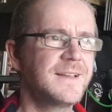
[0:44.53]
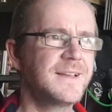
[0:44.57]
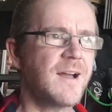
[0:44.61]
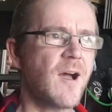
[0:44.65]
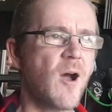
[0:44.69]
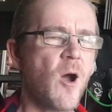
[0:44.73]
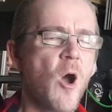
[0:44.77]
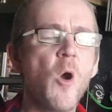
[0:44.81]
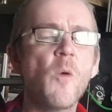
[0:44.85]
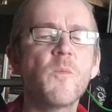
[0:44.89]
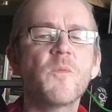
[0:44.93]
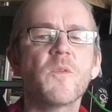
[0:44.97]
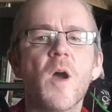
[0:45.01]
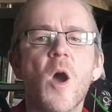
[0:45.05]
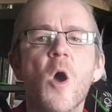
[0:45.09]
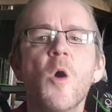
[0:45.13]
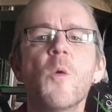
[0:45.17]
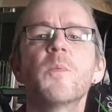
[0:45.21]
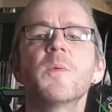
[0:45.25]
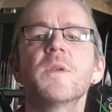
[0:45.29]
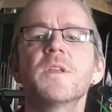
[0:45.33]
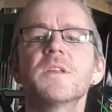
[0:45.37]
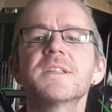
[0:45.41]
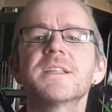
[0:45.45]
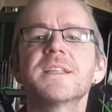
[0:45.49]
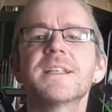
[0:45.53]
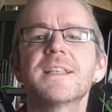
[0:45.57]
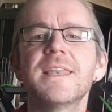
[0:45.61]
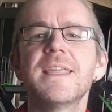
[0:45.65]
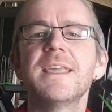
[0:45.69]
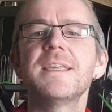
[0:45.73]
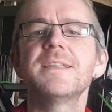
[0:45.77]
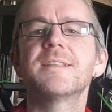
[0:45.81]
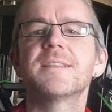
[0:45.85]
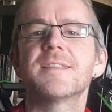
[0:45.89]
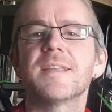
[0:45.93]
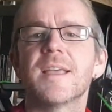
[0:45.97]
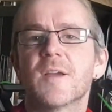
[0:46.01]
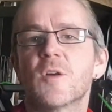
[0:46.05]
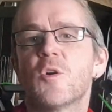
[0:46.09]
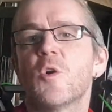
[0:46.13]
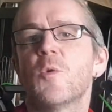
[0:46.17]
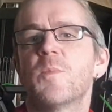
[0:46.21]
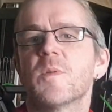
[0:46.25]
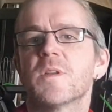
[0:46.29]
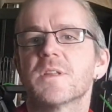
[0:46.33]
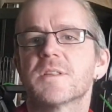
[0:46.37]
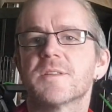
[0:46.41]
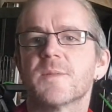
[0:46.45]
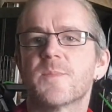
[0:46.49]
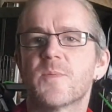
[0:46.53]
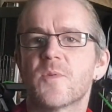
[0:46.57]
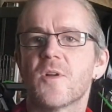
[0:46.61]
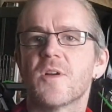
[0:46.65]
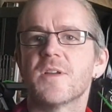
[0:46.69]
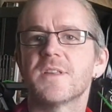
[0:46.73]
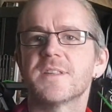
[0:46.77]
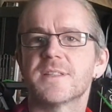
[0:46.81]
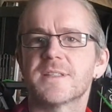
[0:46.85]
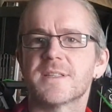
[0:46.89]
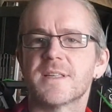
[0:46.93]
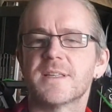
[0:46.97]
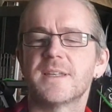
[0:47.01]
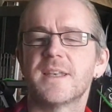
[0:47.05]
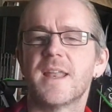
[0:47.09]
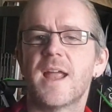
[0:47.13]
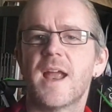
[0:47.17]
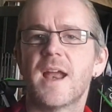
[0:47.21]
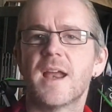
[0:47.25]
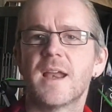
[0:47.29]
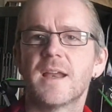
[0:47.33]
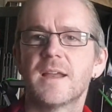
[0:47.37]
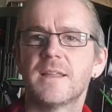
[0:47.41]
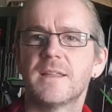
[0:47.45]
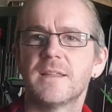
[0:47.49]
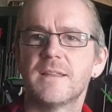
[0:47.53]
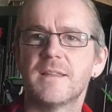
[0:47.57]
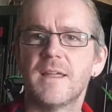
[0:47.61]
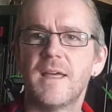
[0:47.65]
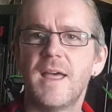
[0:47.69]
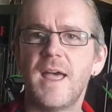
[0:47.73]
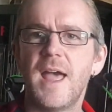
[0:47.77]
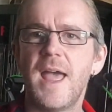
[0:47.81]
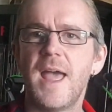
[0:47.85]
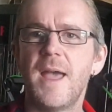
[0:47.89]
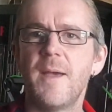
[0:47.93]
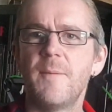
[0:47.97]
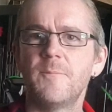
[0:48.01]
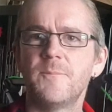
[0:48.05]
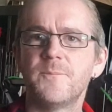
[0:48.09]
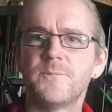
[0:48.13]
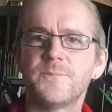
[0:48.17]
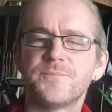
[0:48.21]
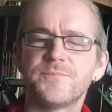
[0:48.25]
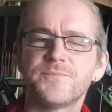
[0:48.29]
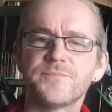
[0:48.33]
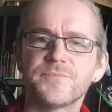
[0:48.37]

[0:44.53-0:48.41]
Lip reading: I'm hoping there's at least a couple of surprises in there. I